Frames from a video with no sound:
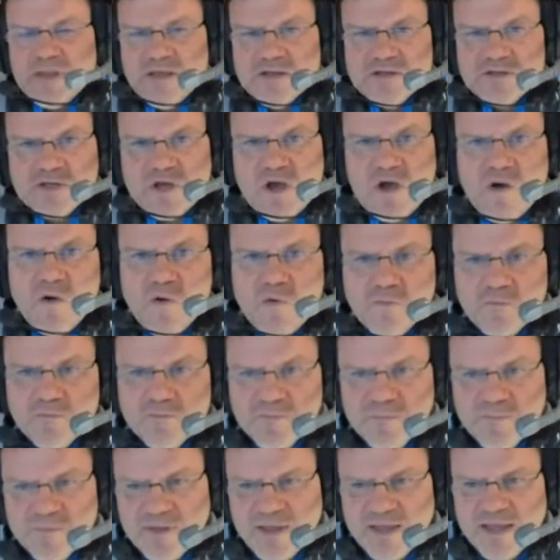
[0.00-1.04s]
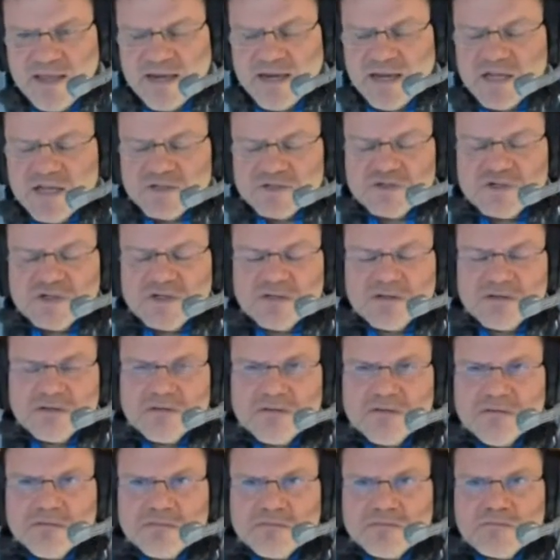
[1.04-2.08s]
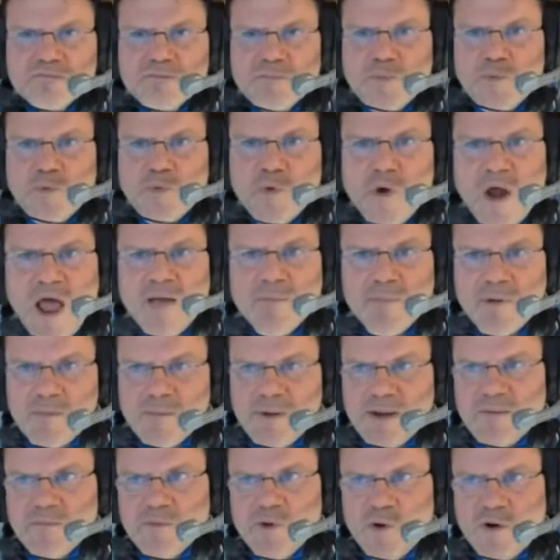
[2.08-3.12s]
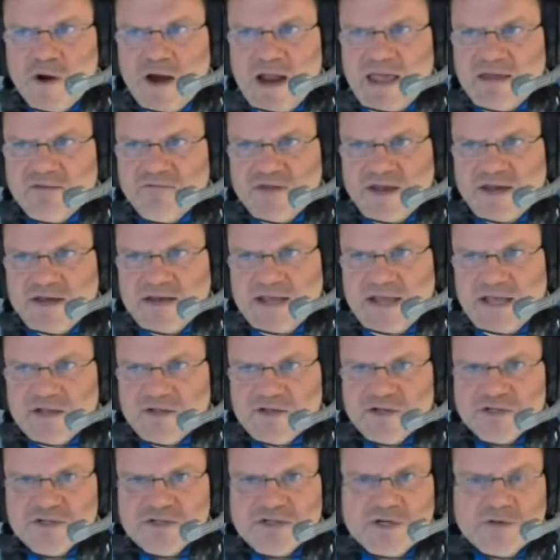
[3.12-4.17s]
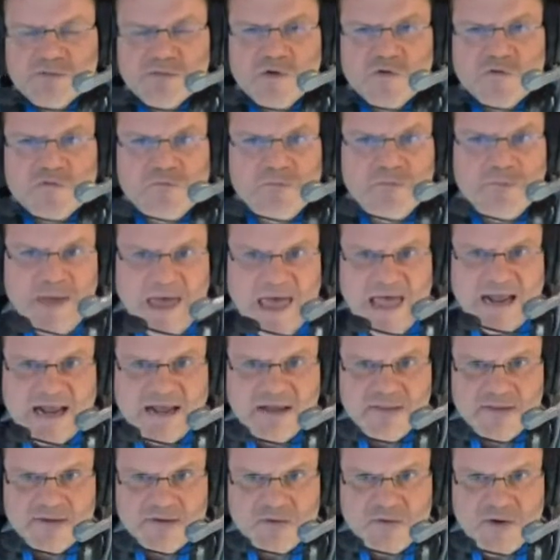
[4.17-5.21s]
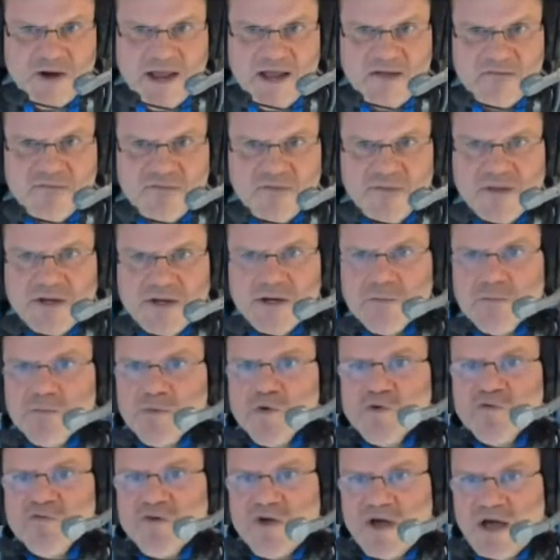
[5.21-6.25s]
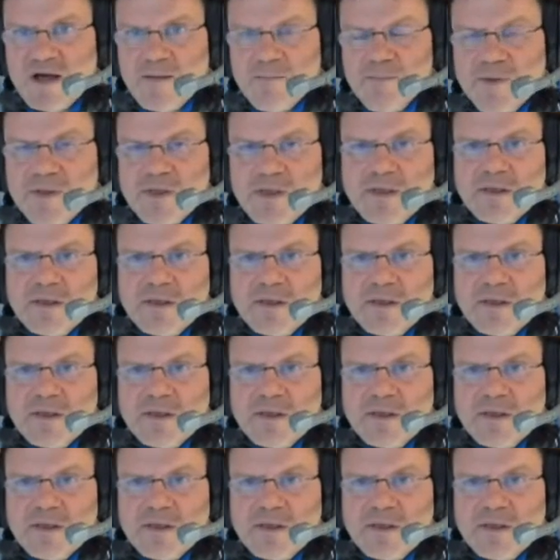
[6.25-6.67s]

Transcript: So it is probably more advantageous to move back in the draft than to move up.